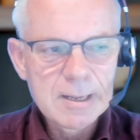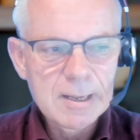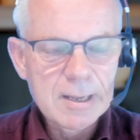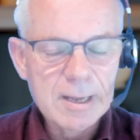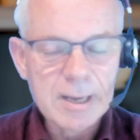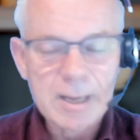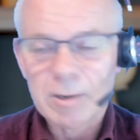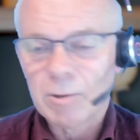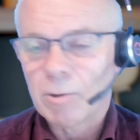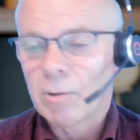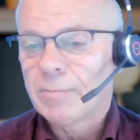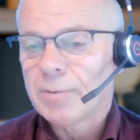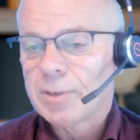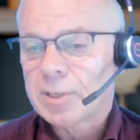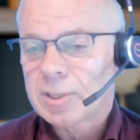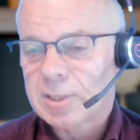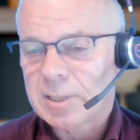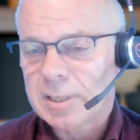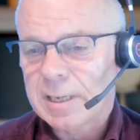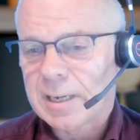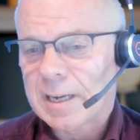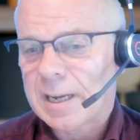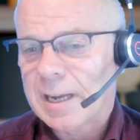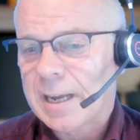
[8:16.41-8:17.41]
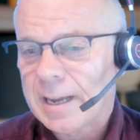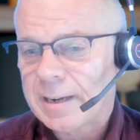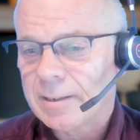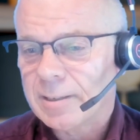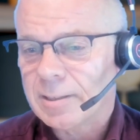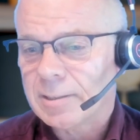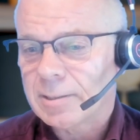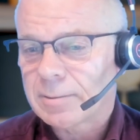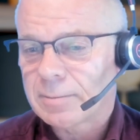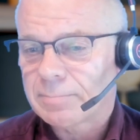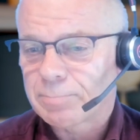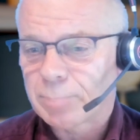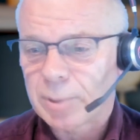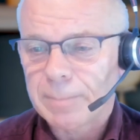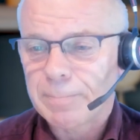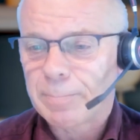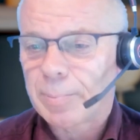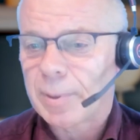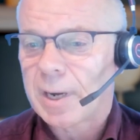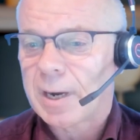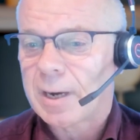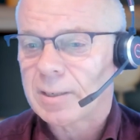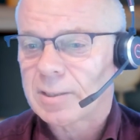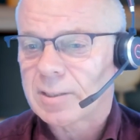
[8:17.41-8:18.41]
And obviously I hadn't
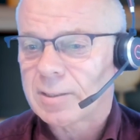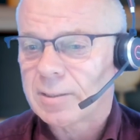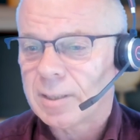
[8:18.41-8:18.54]
prepared